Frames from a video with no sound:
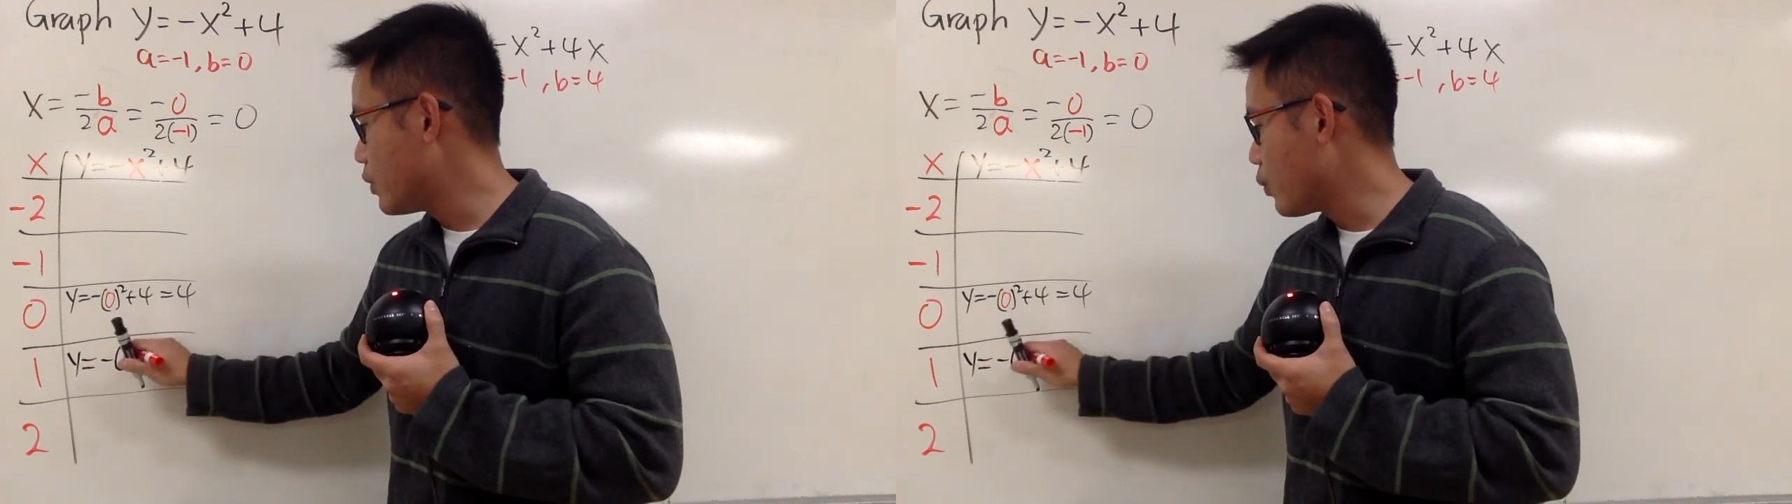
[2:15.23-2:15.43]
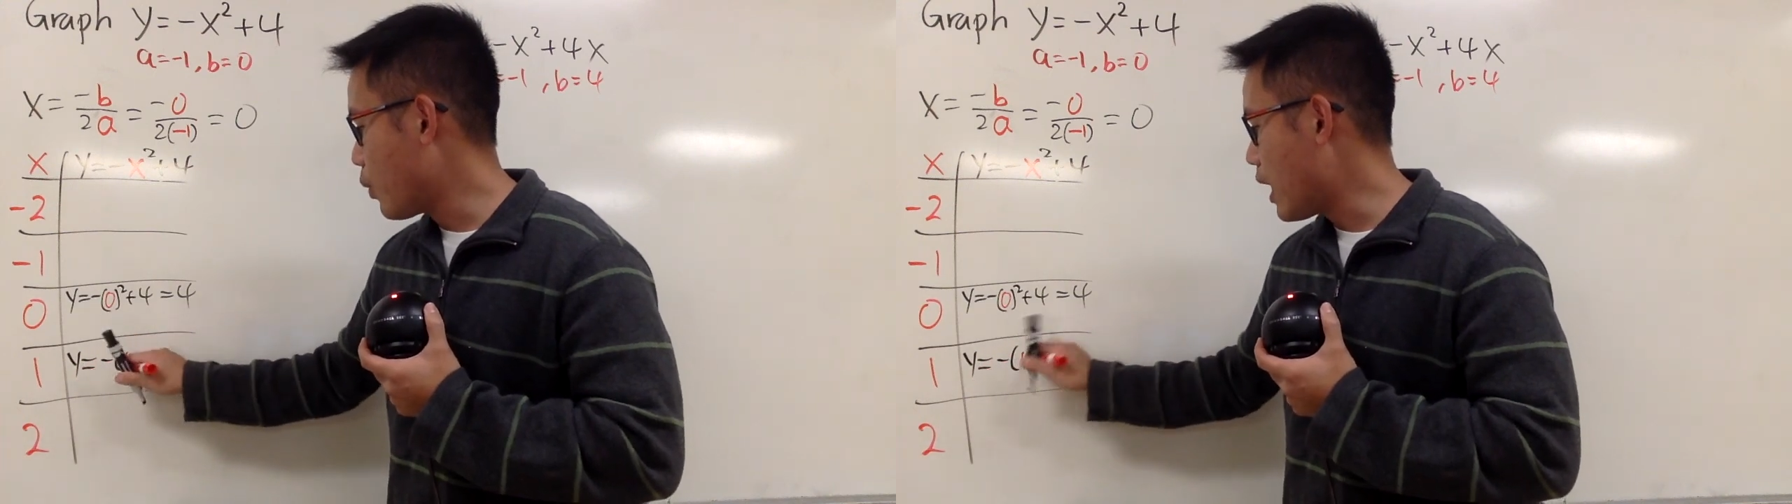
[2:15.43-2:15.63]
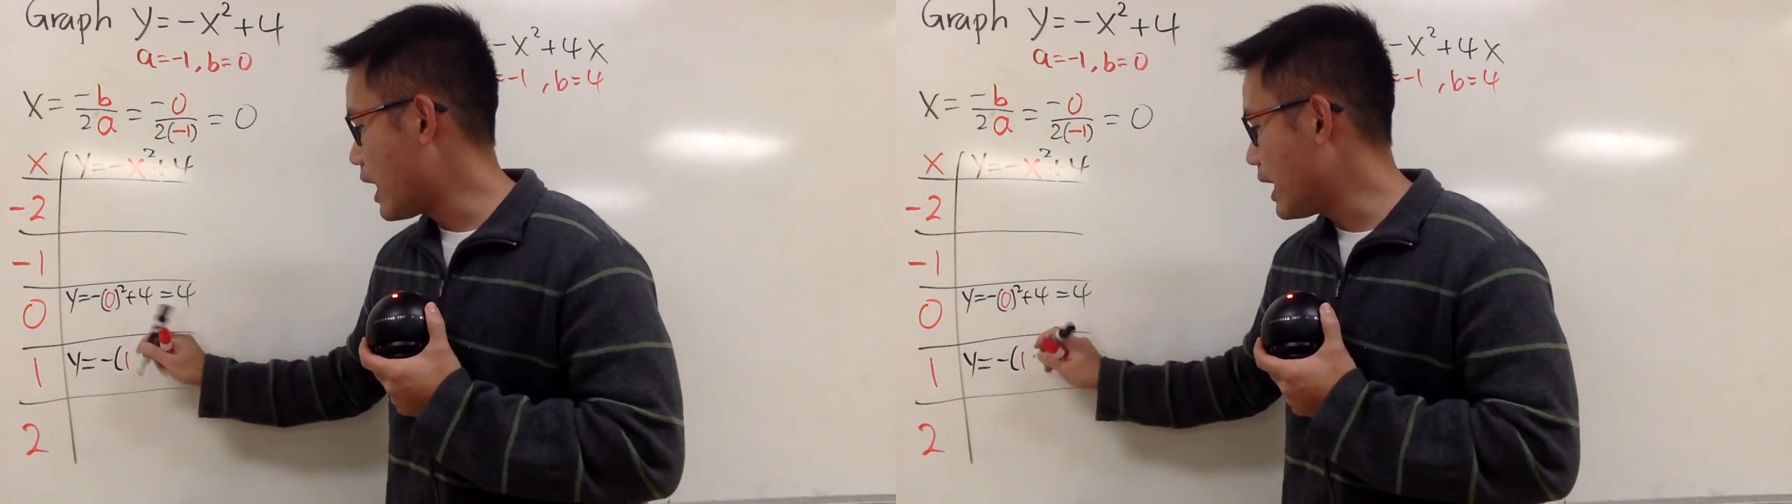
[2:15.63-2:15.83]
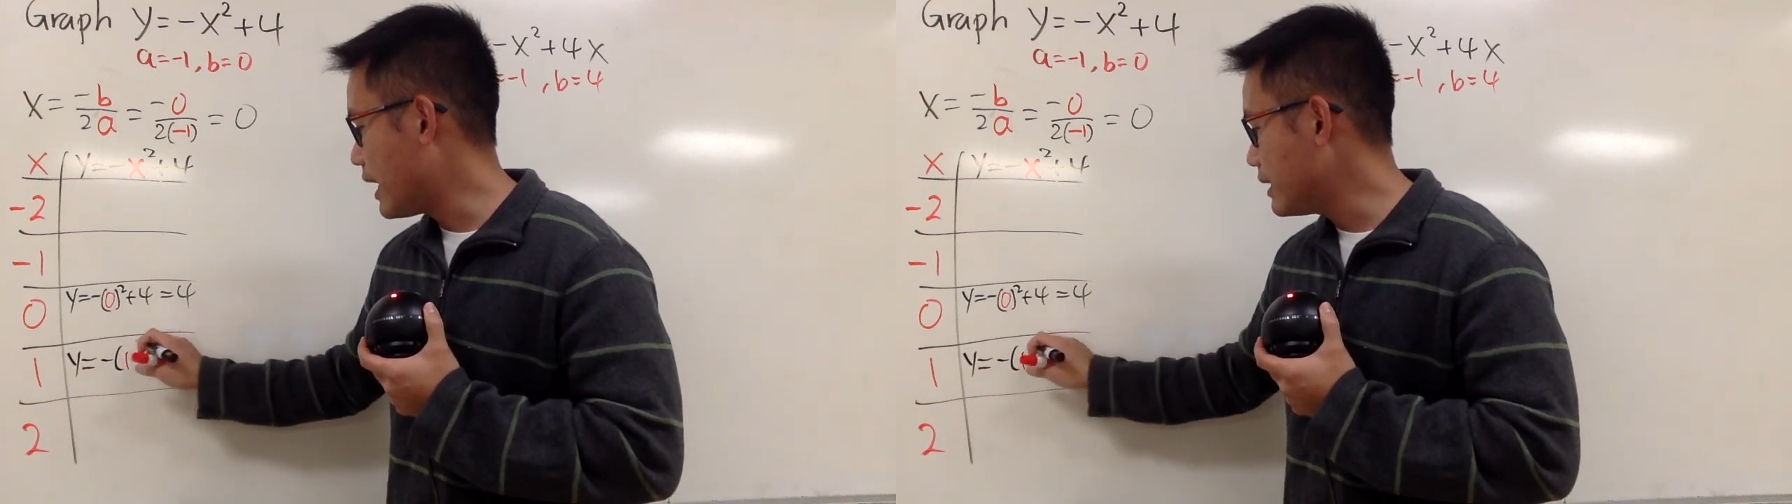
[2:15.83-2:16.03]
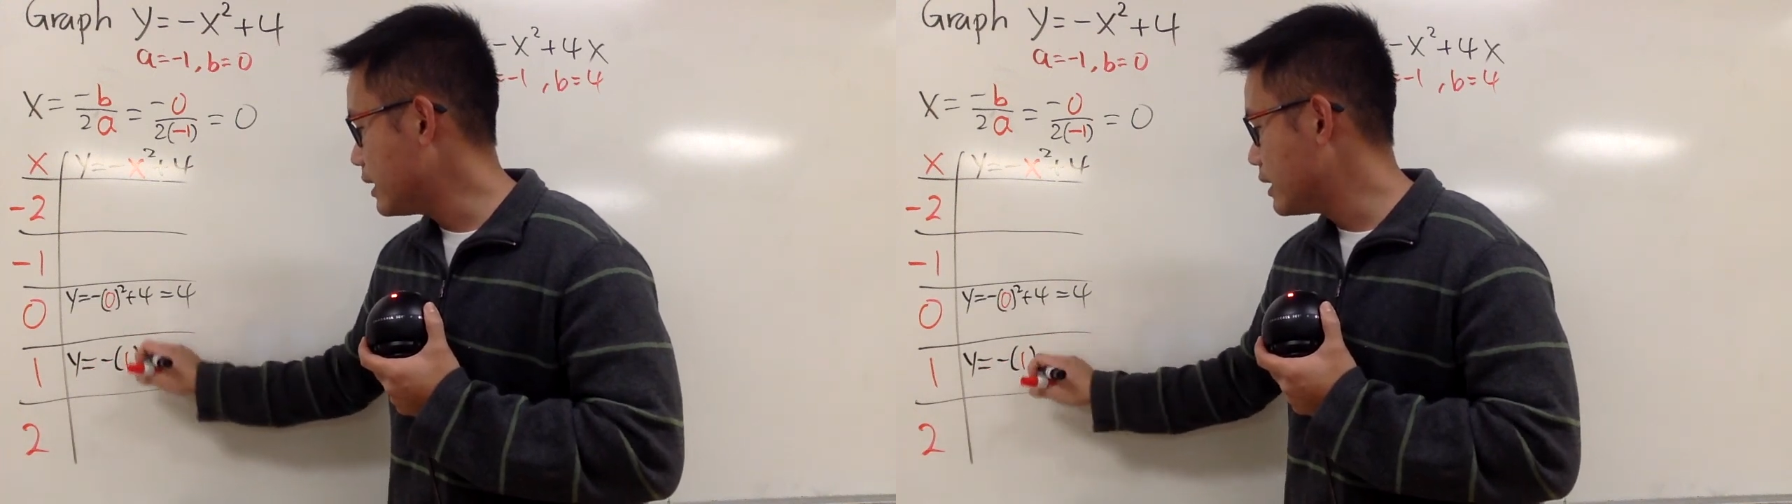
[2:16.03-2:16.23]

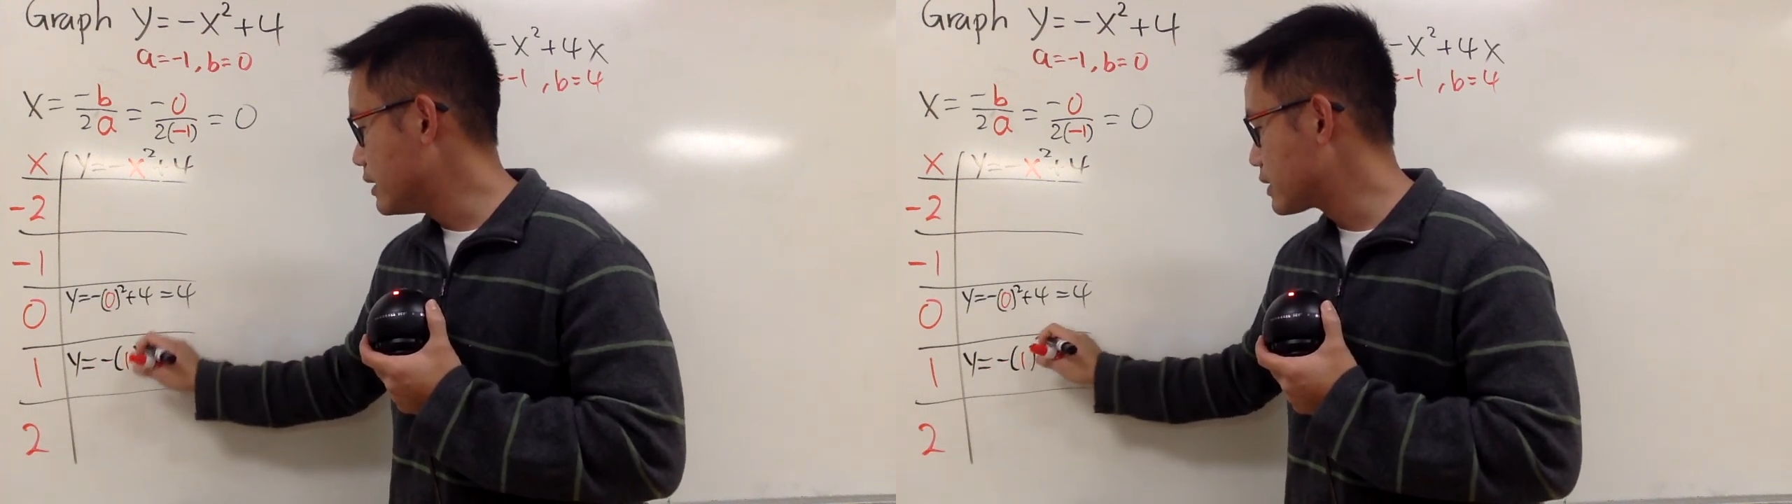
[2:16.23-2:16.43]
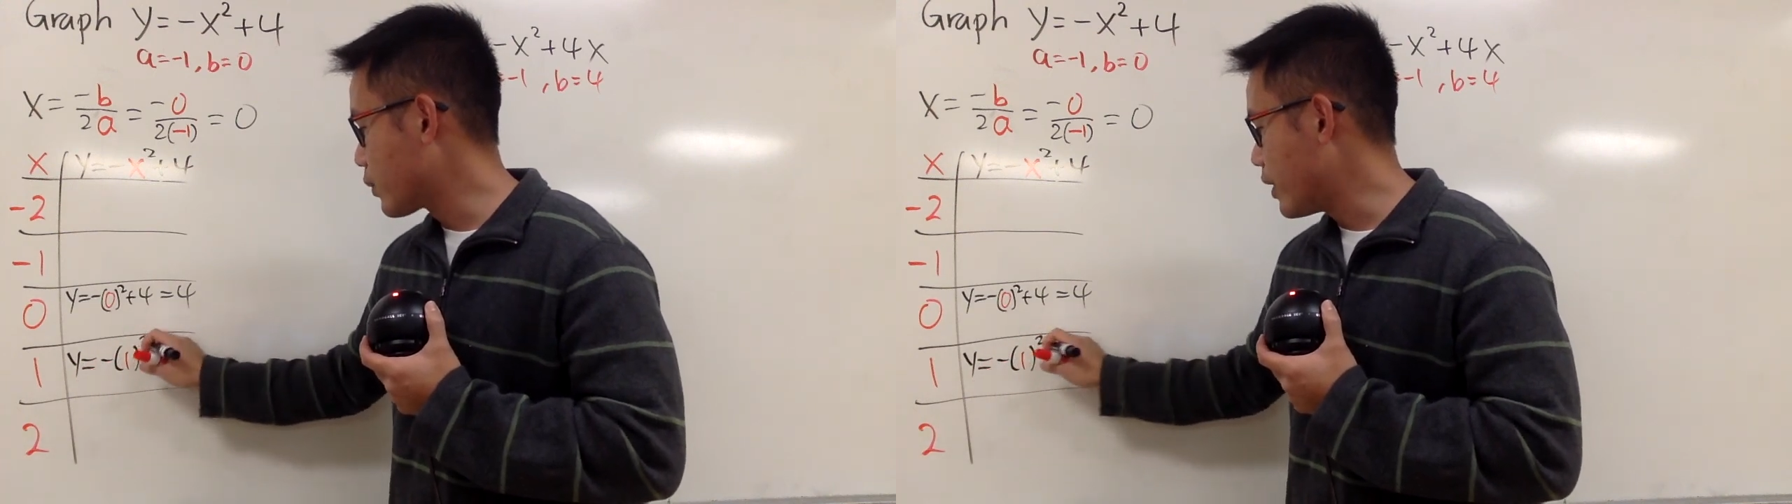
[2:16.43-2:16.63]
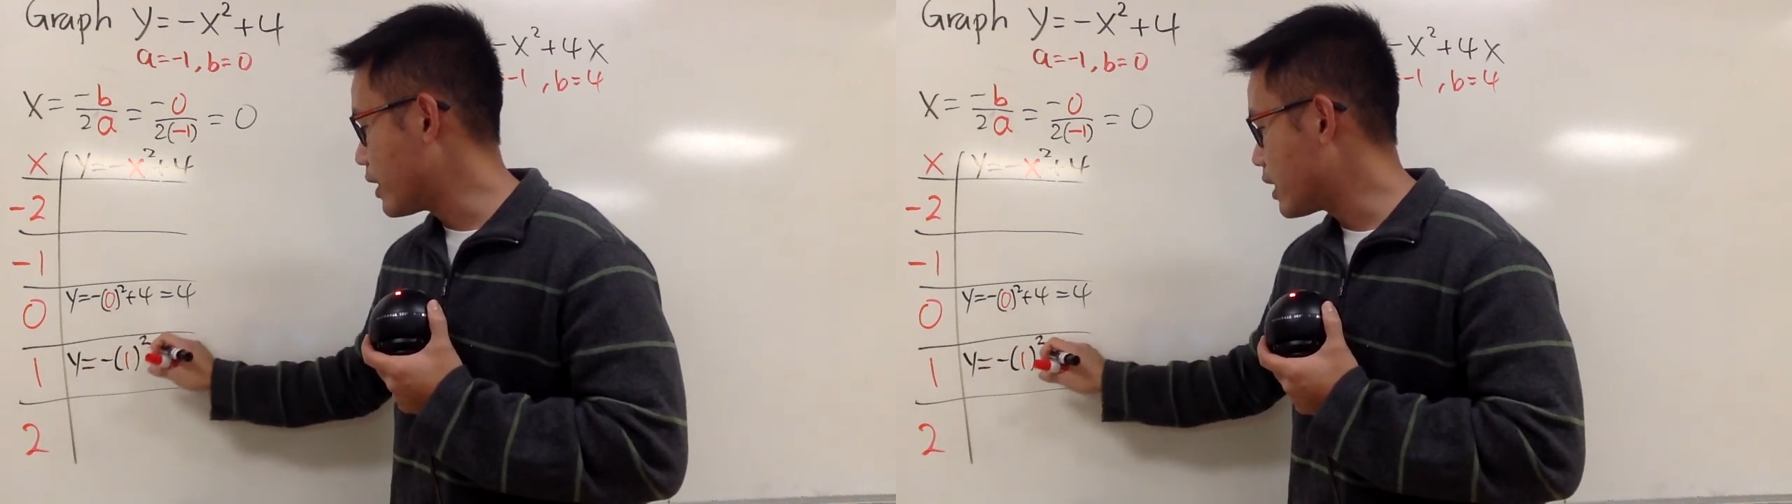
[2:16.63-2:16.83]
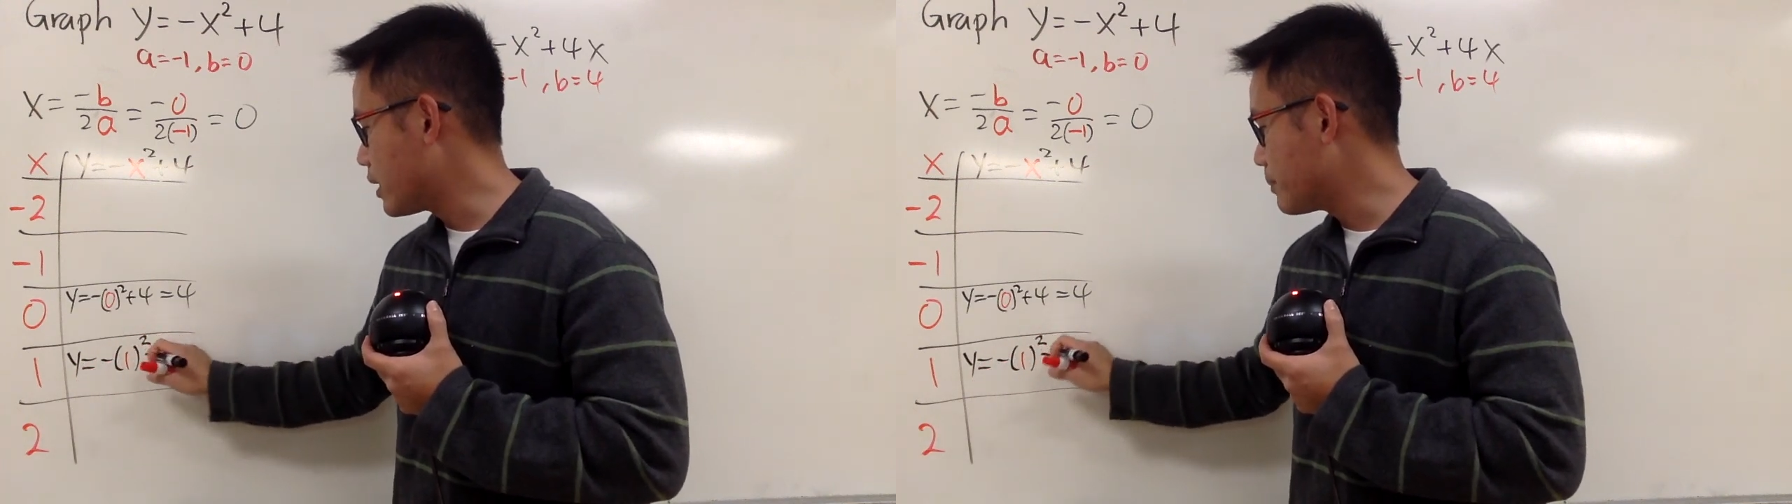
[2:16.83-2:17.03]
1 squared